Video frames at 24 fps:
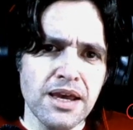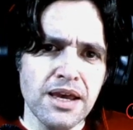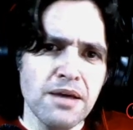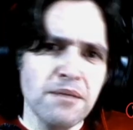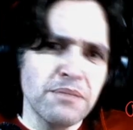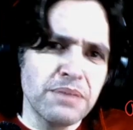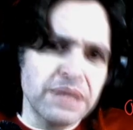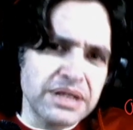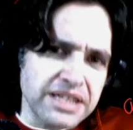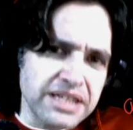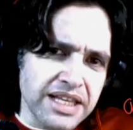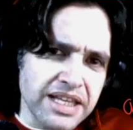
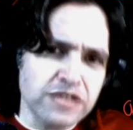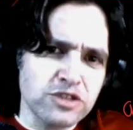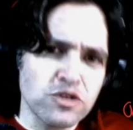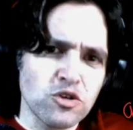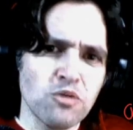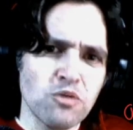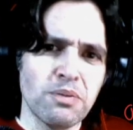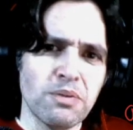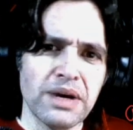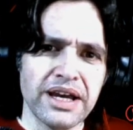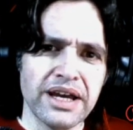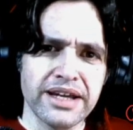But let's go
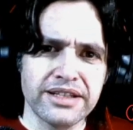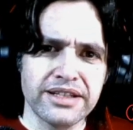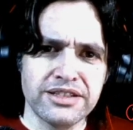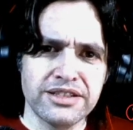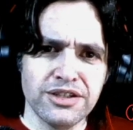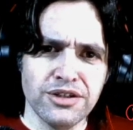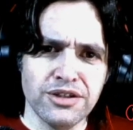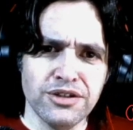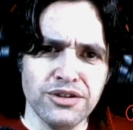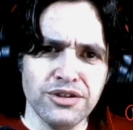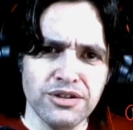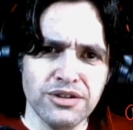back
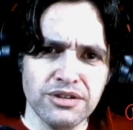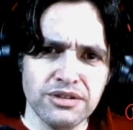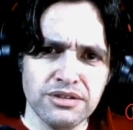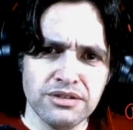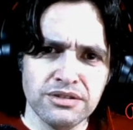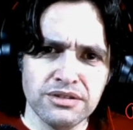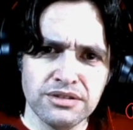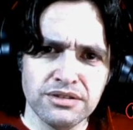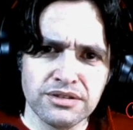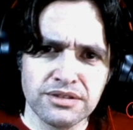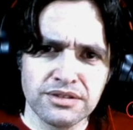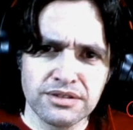to
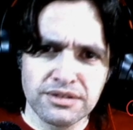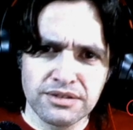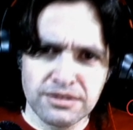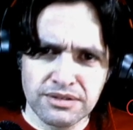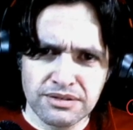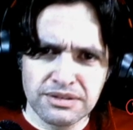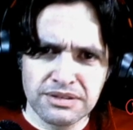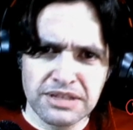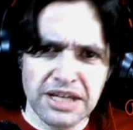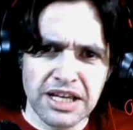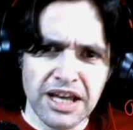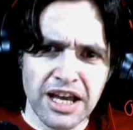
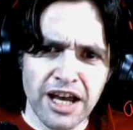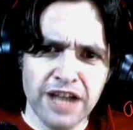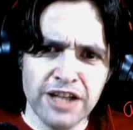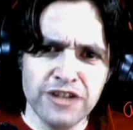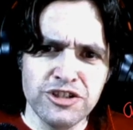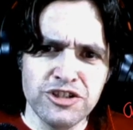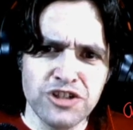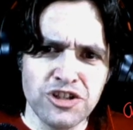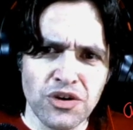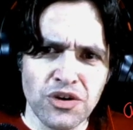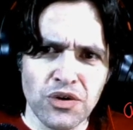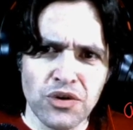
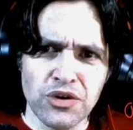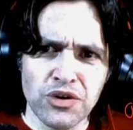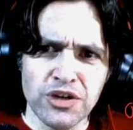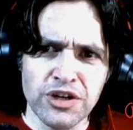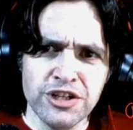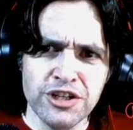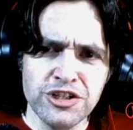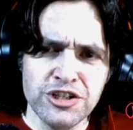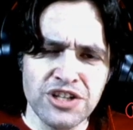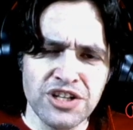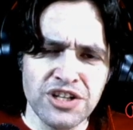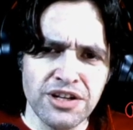anseo,
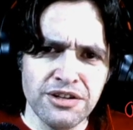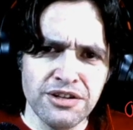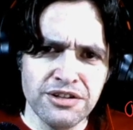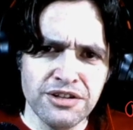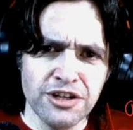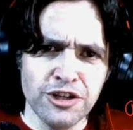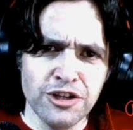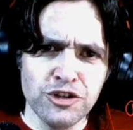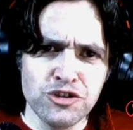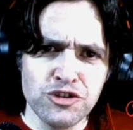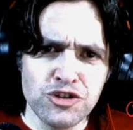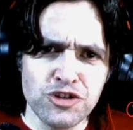anshin,
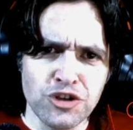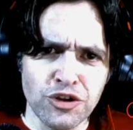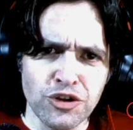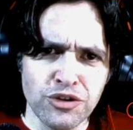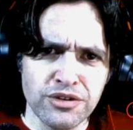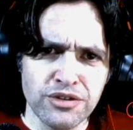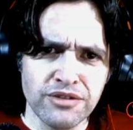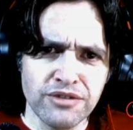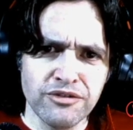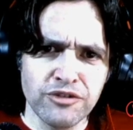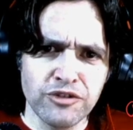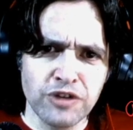and shit
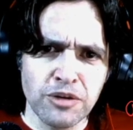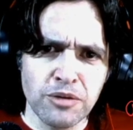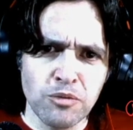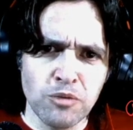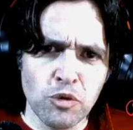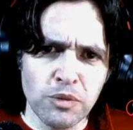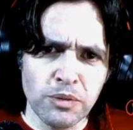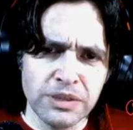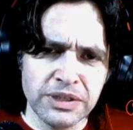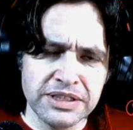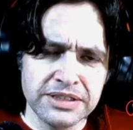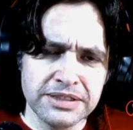for a
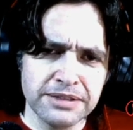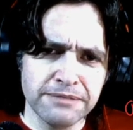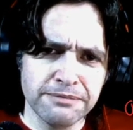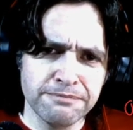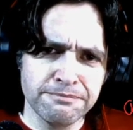moment.